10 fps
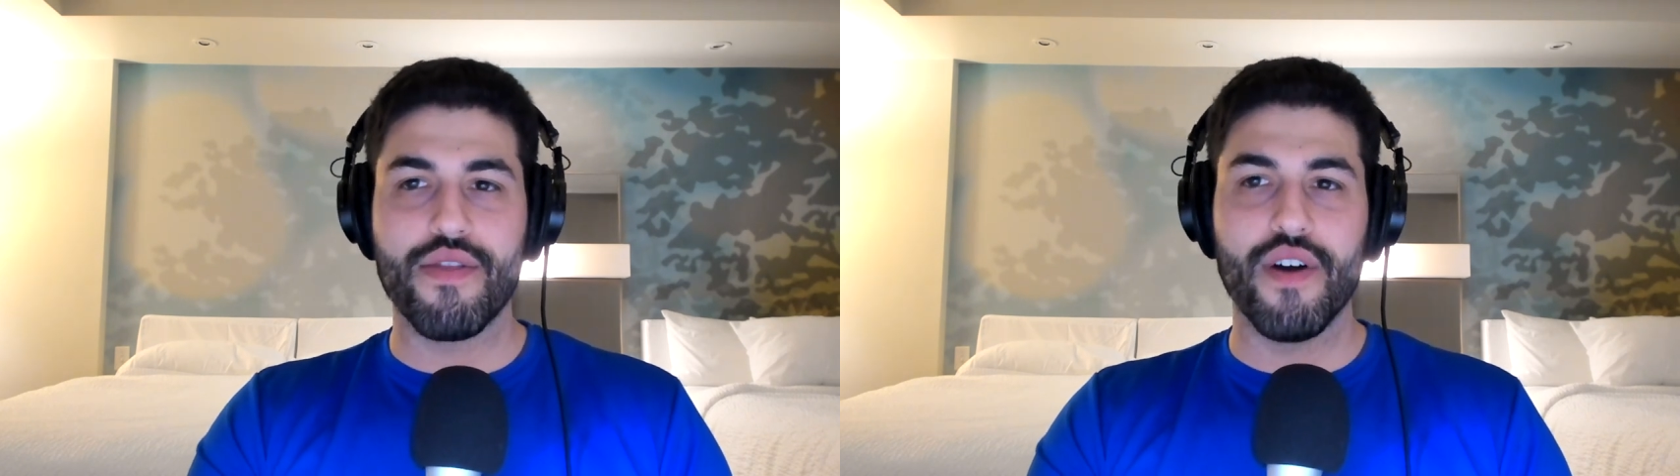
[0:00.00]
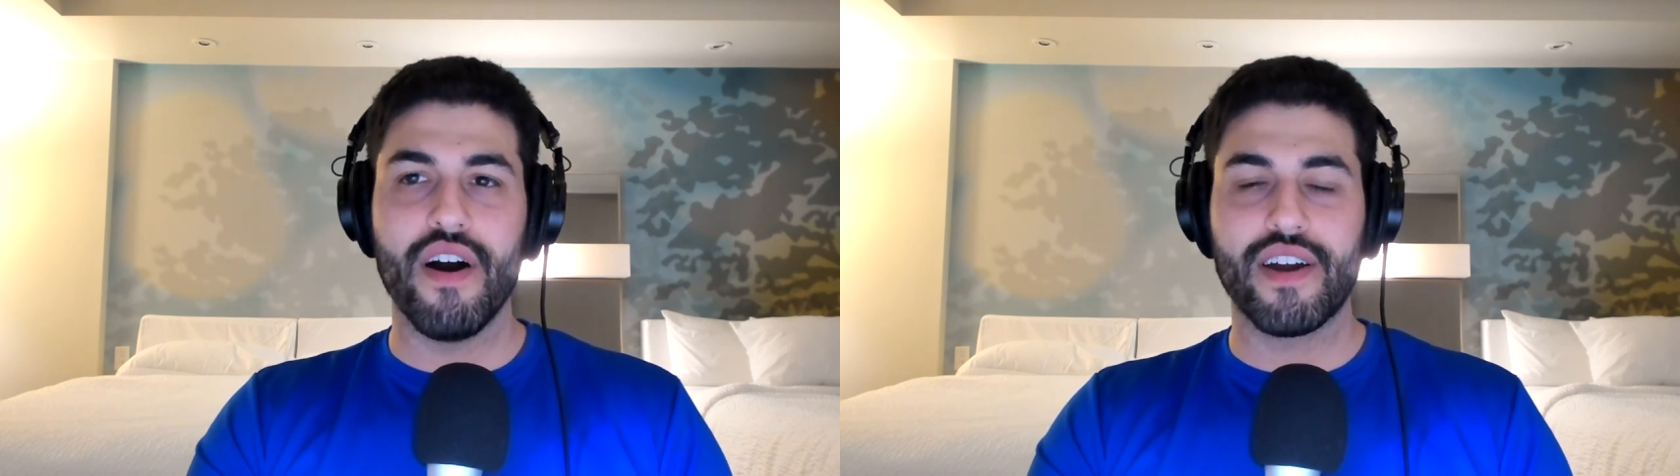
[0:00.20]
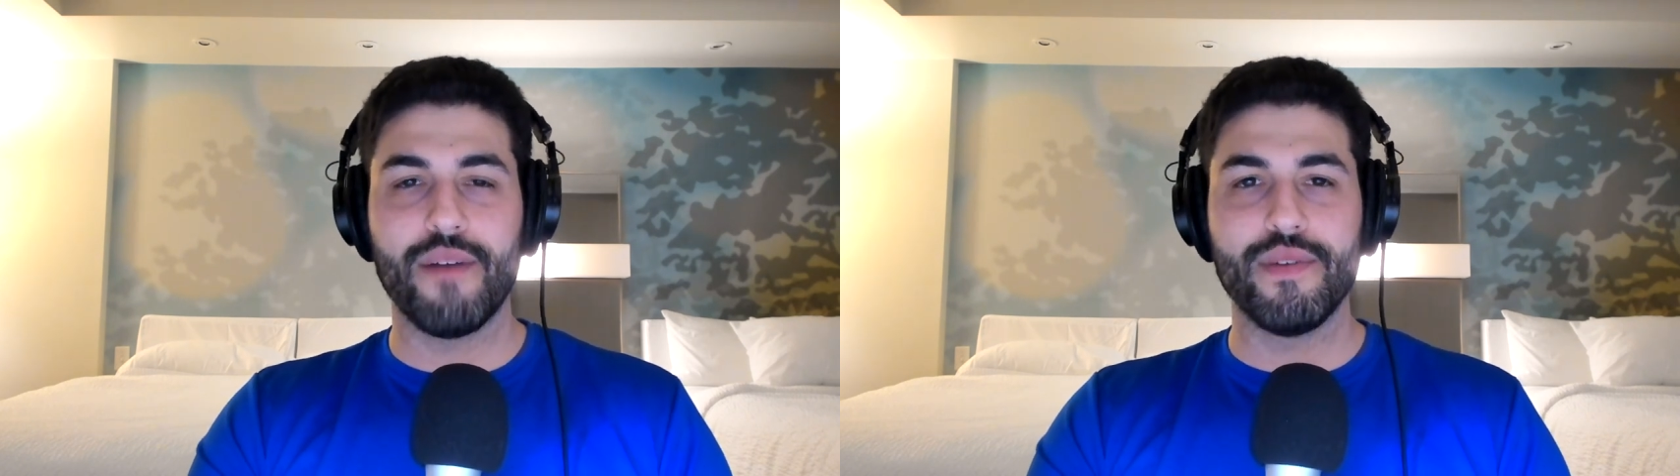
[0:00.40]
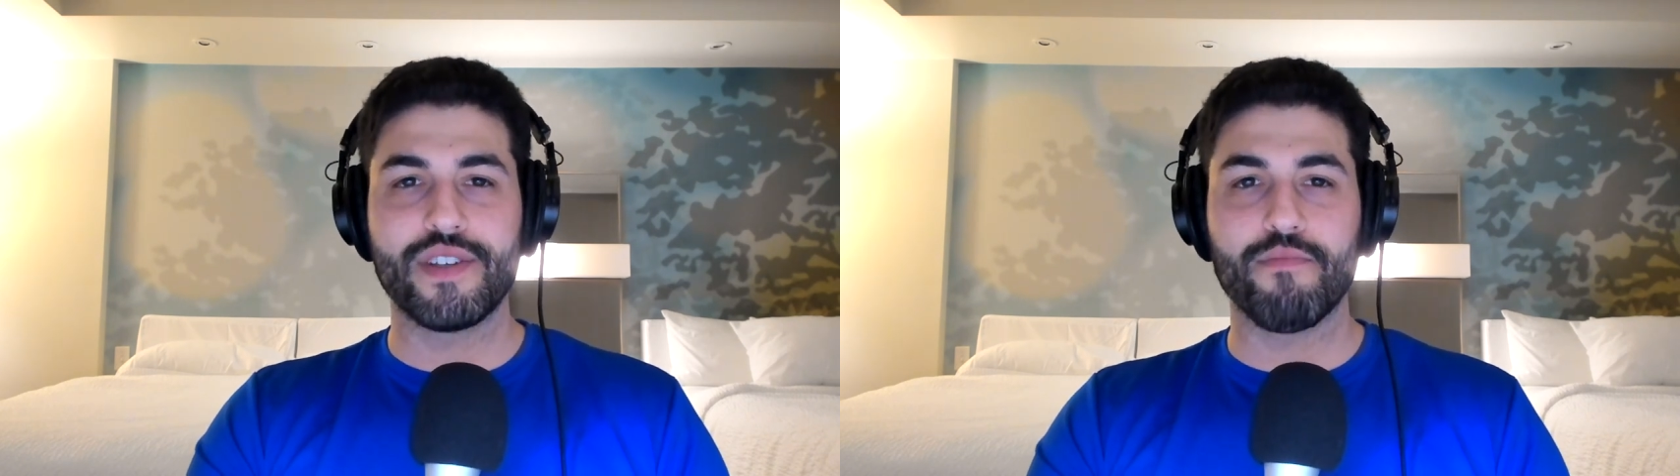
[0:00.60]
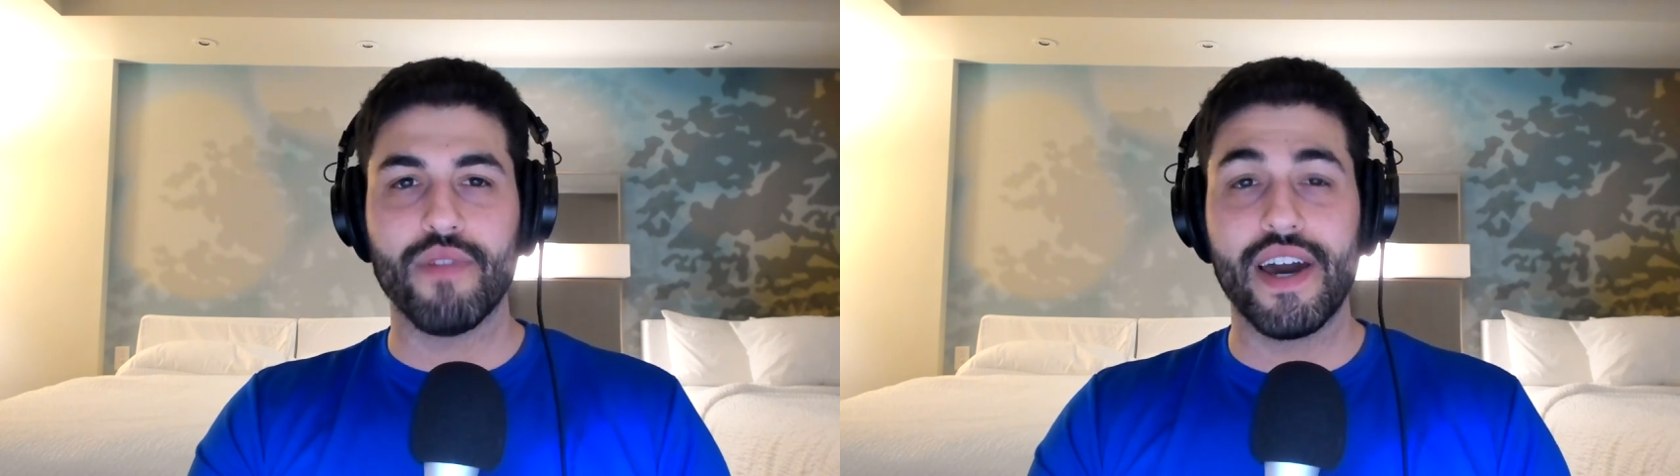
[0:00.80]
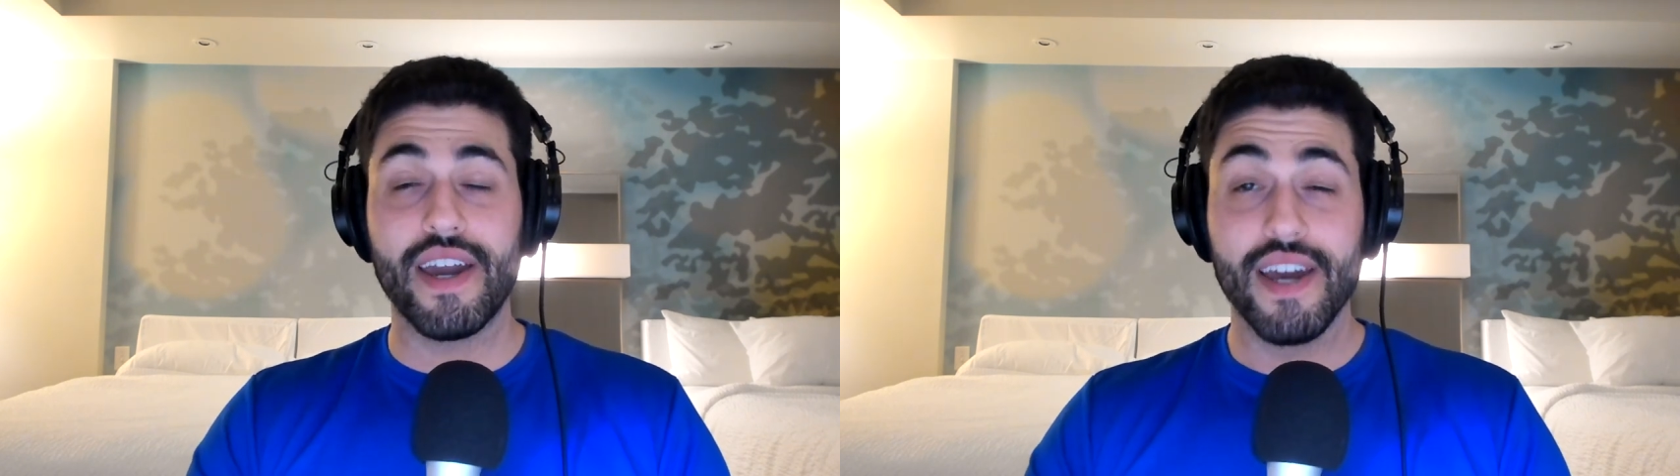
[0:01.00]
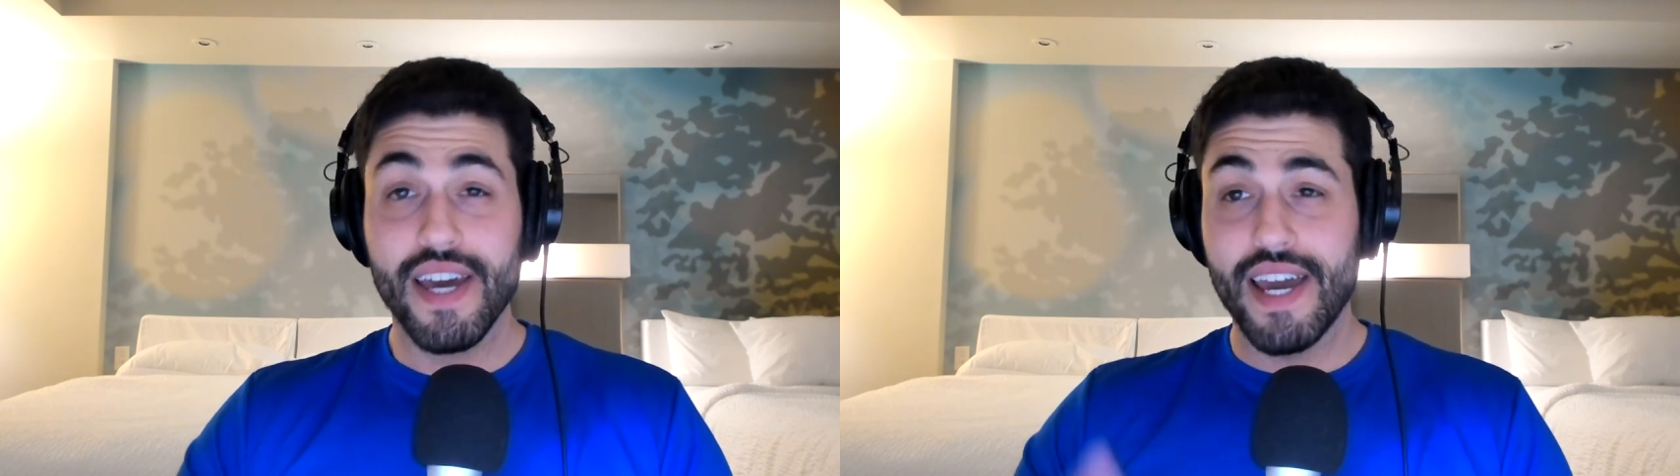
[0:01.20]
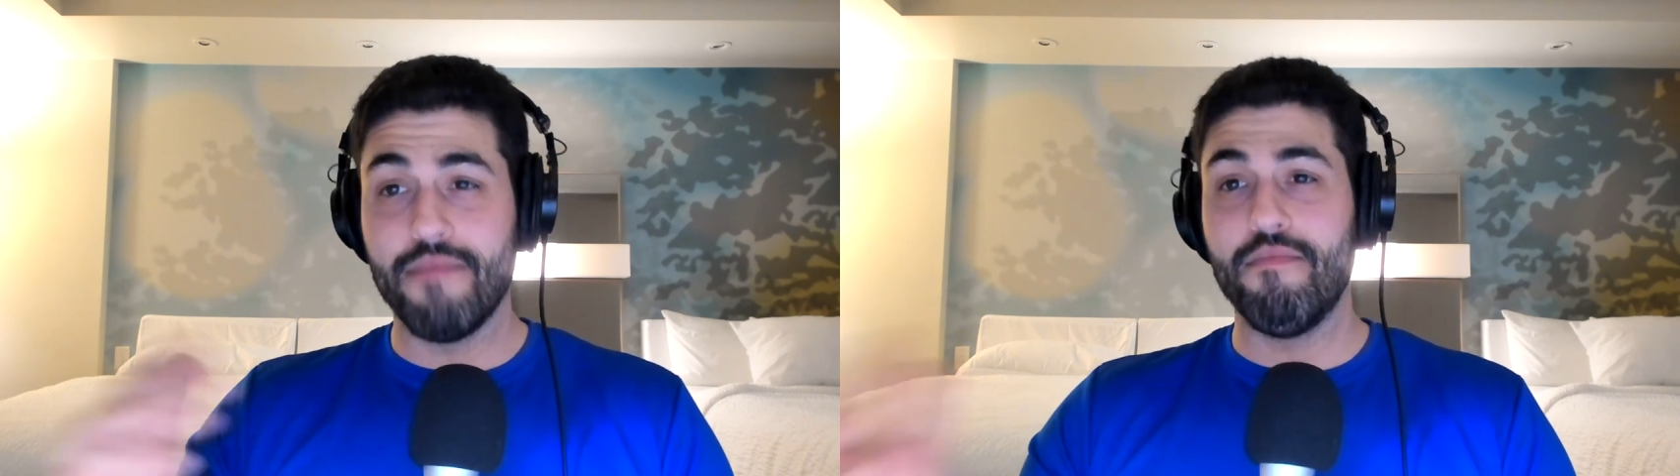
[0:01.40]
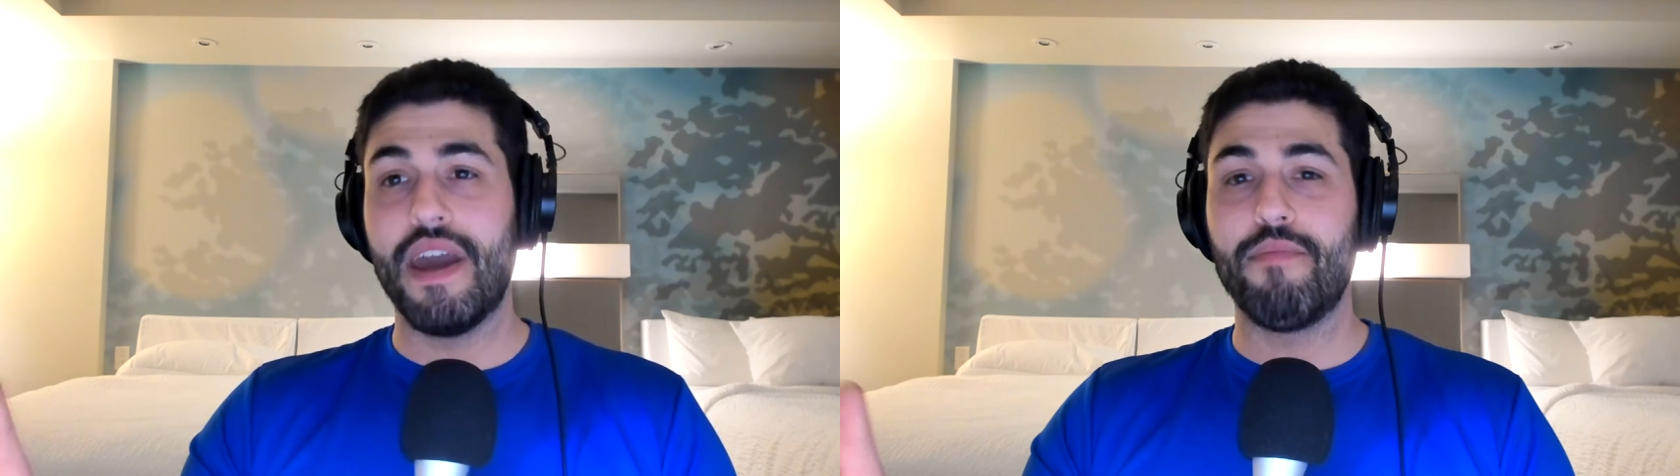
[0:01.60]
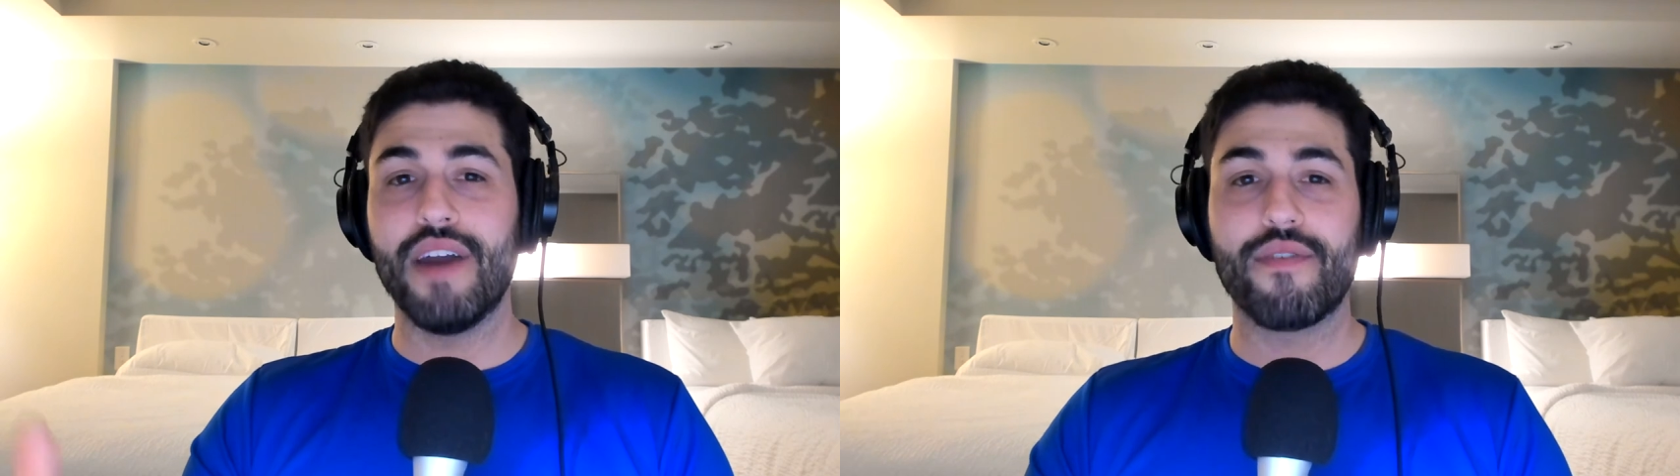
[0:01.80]
the come into play and
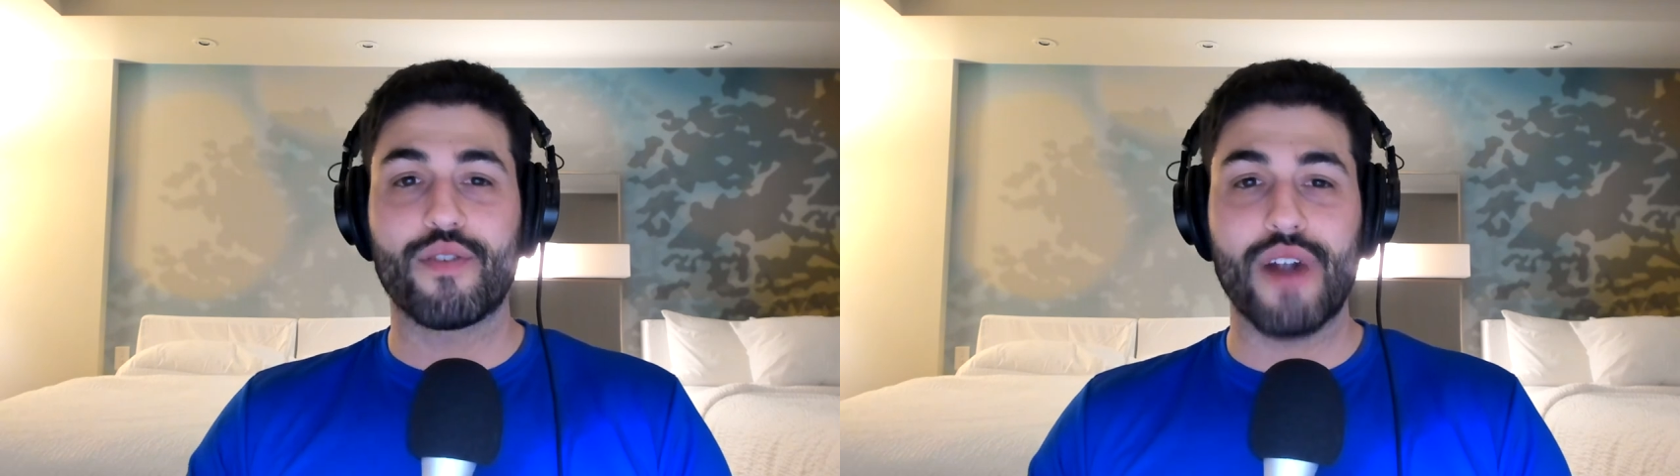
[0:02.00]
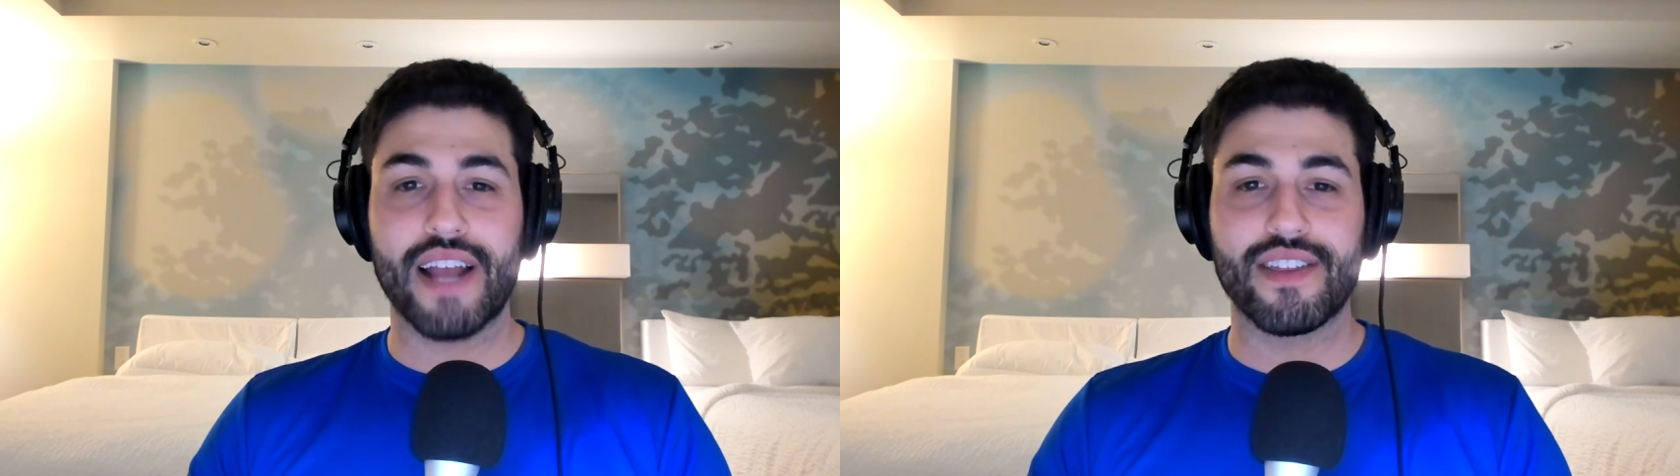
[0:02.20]
maybe I've cracked the